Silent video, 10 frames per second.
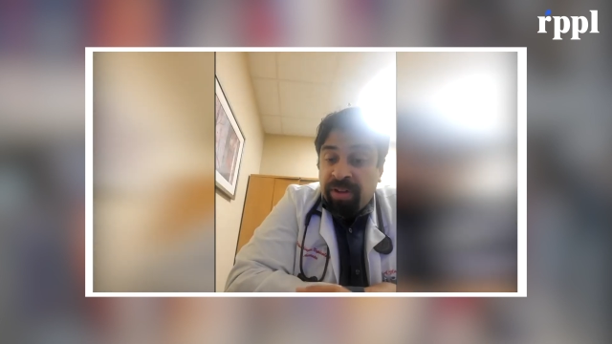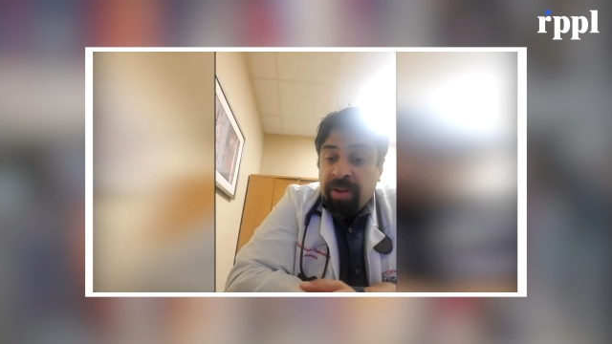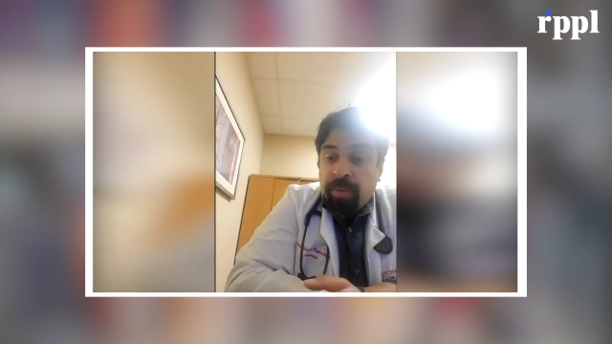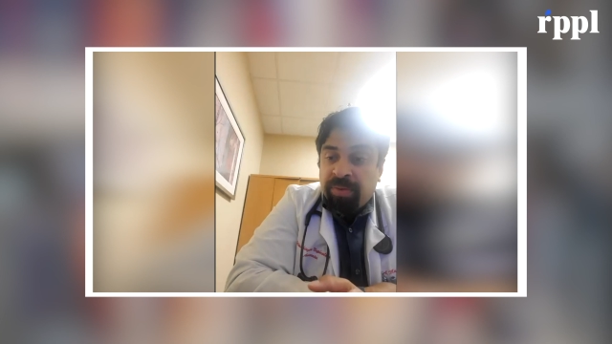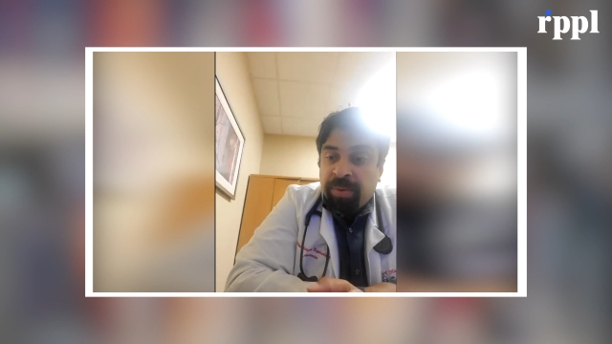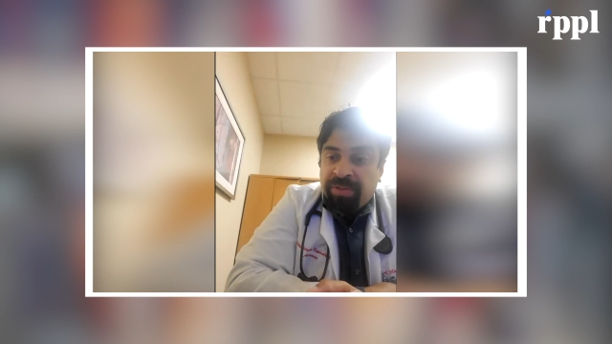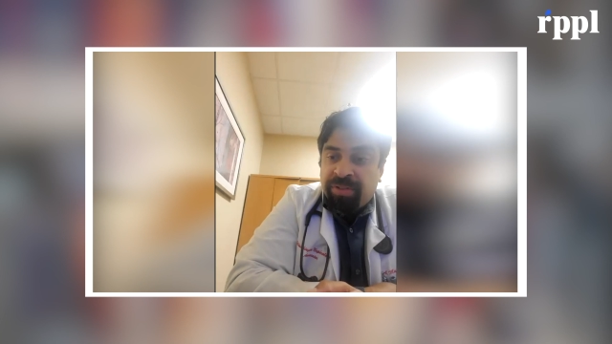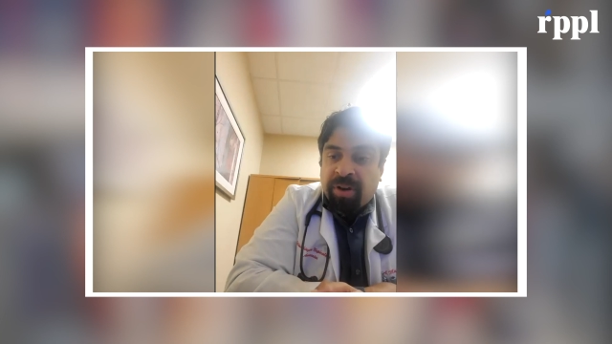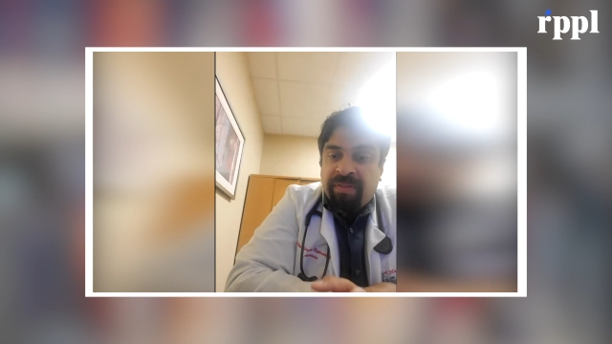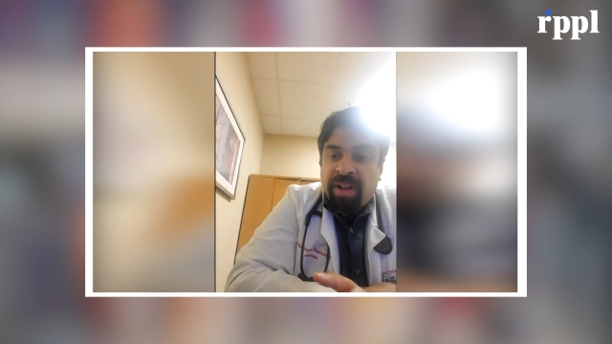was supposed to
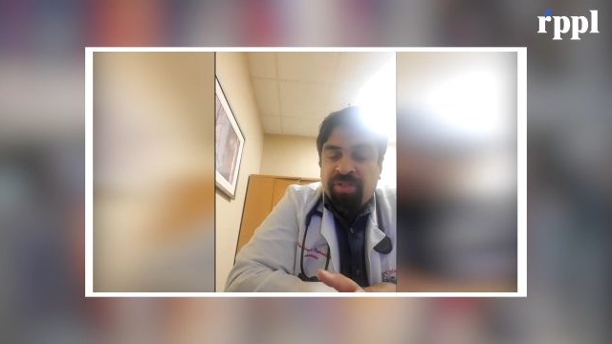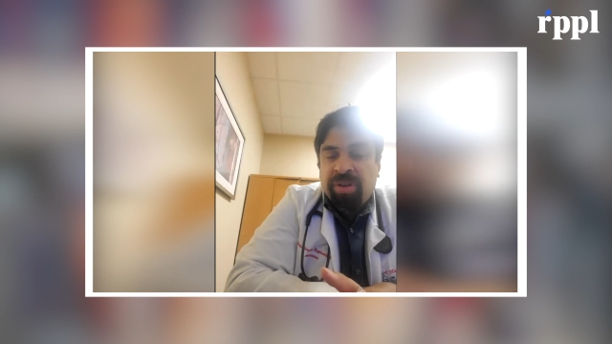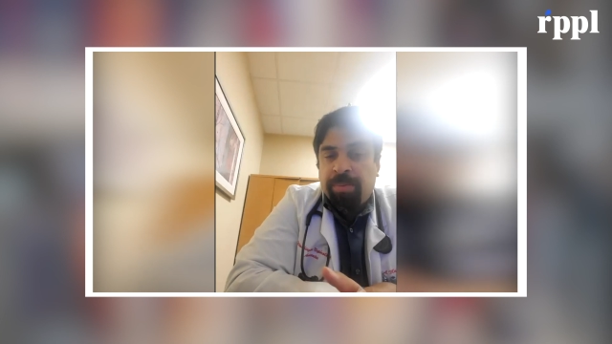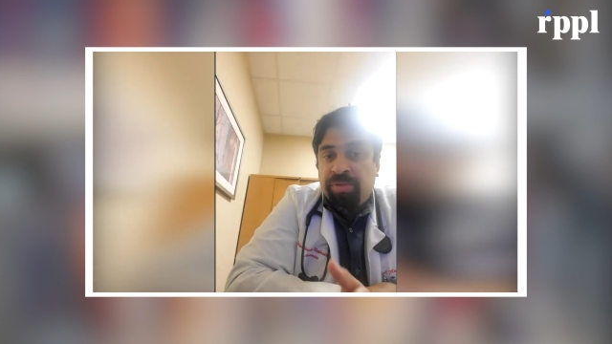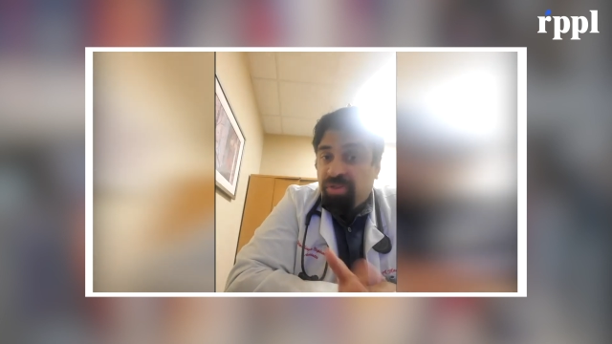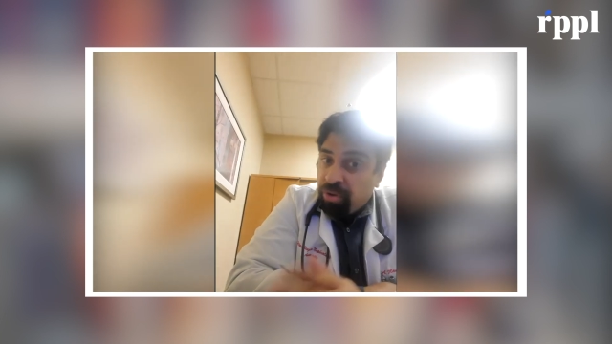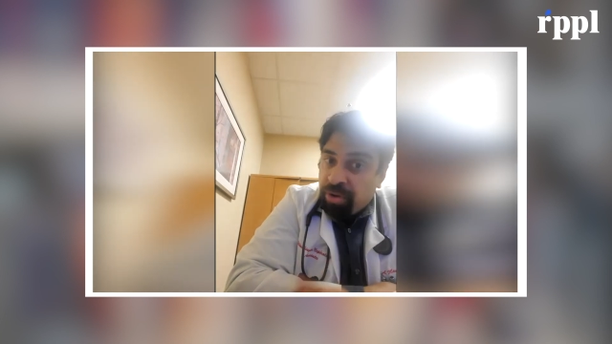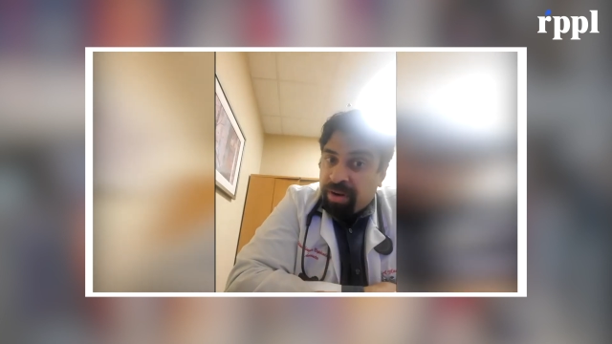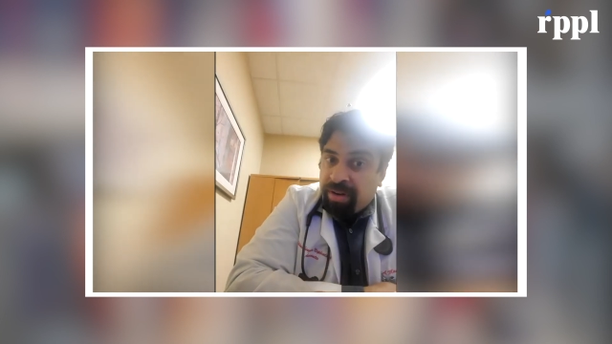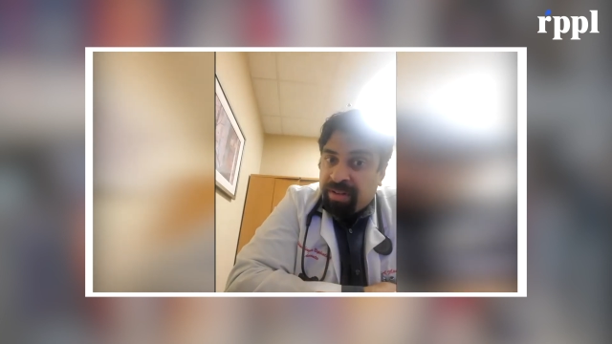start fellowship 2
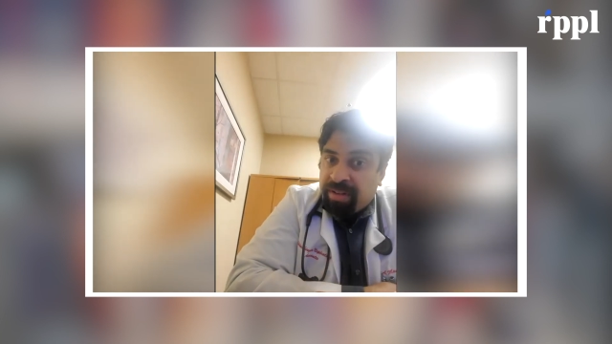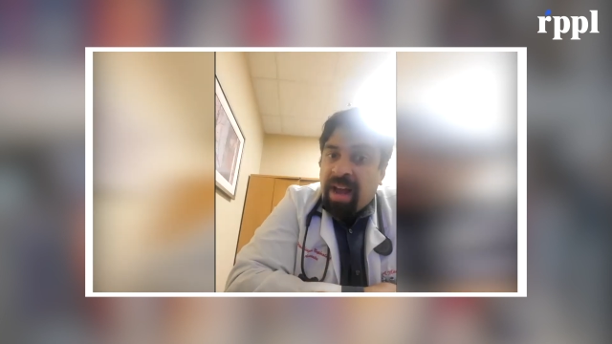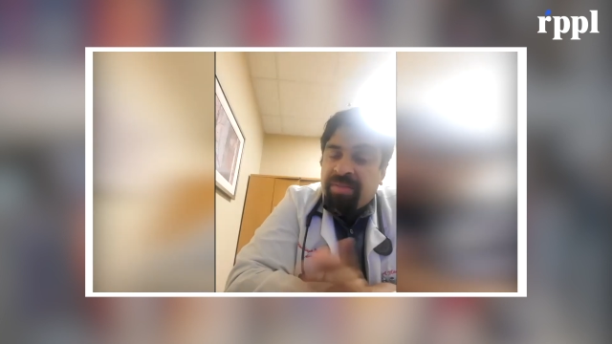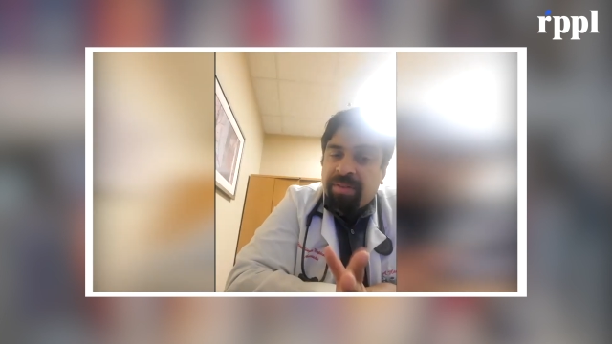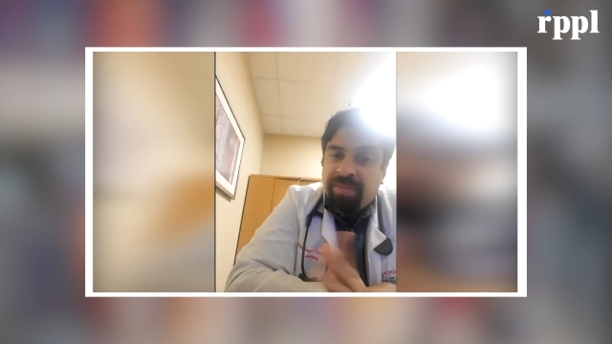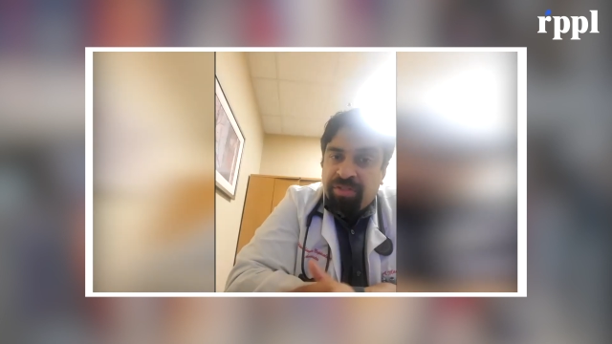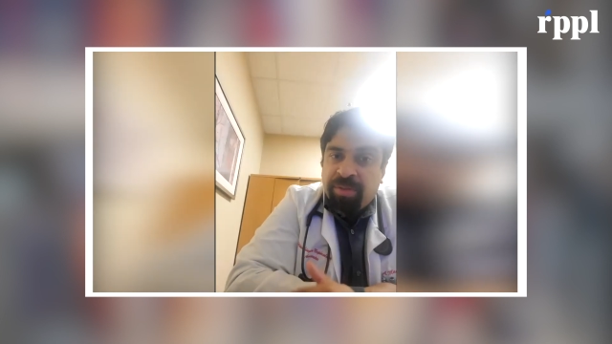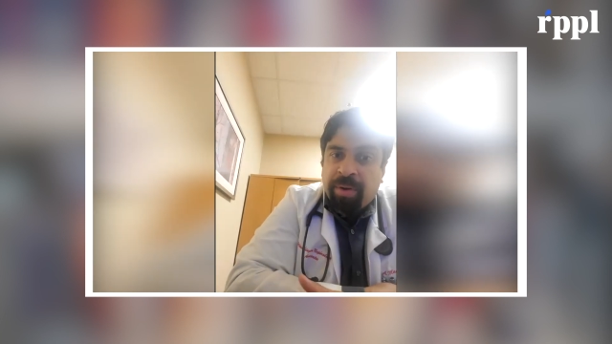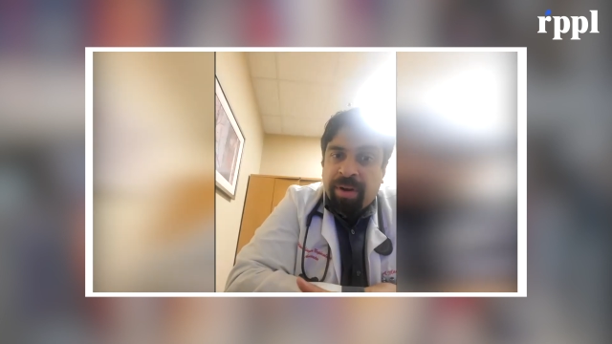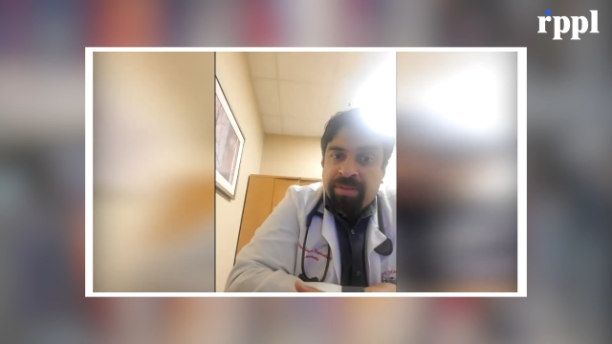years after finishing my
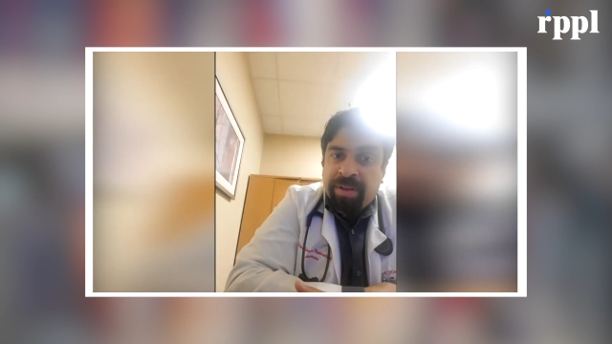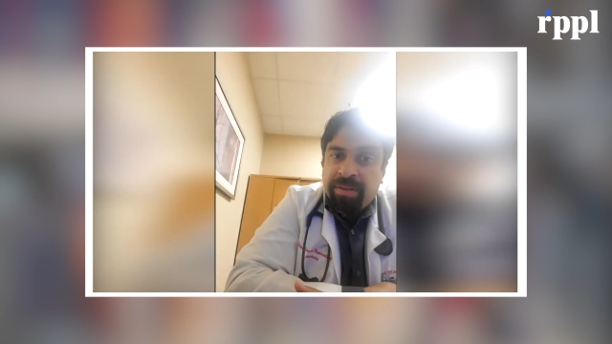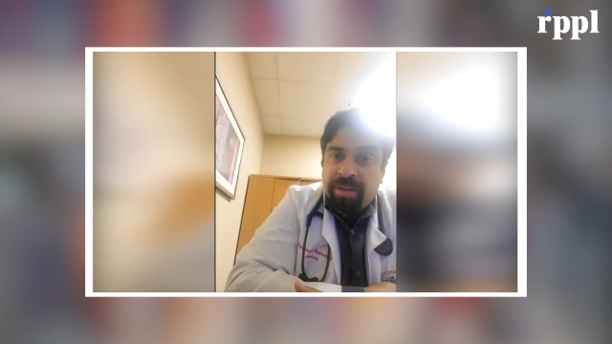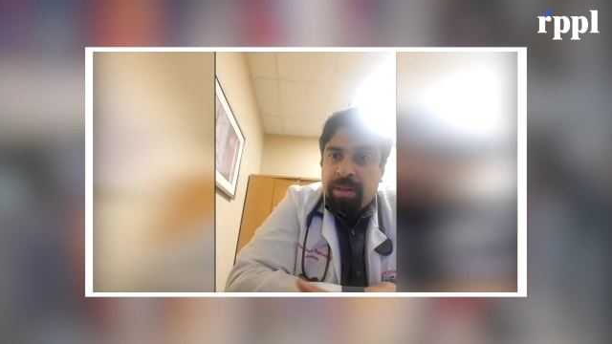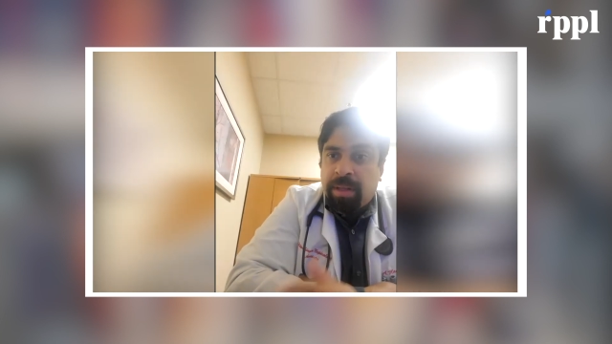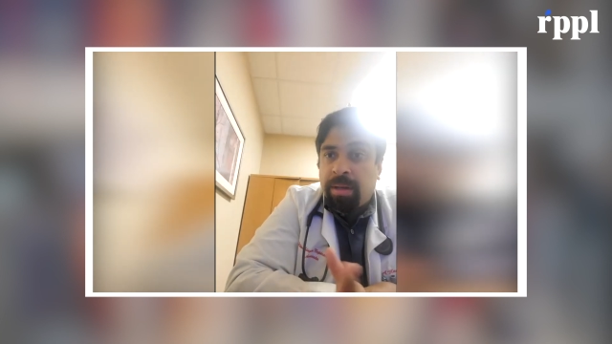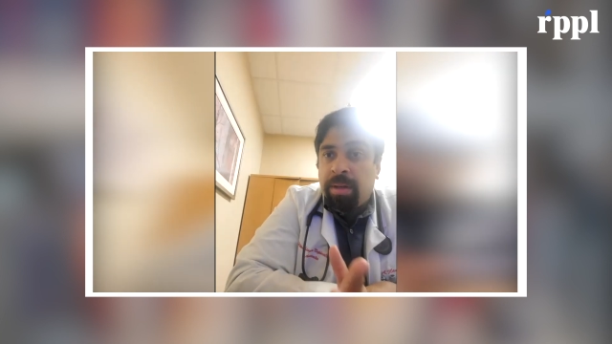residency, and then